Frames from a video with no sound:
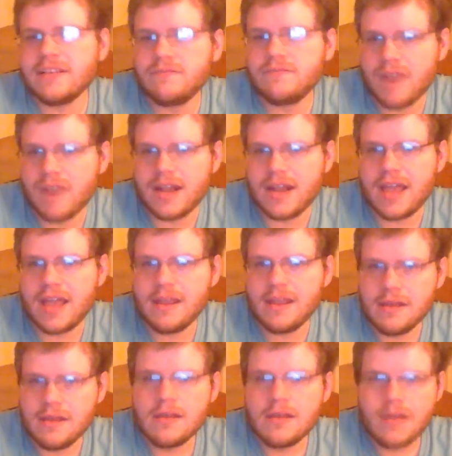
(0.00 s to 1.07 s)
Friday,
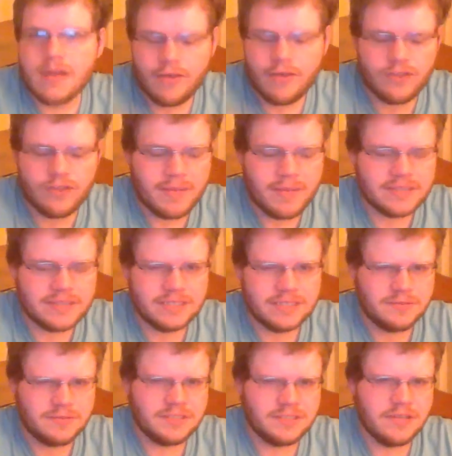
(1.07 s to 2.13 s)
I was straight Mexican.
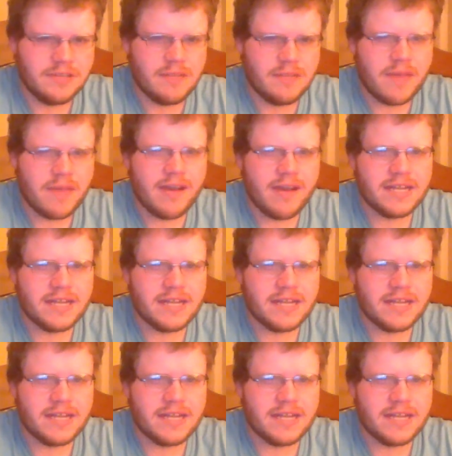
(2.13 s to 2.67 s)
Since it was Cinco de Mayo,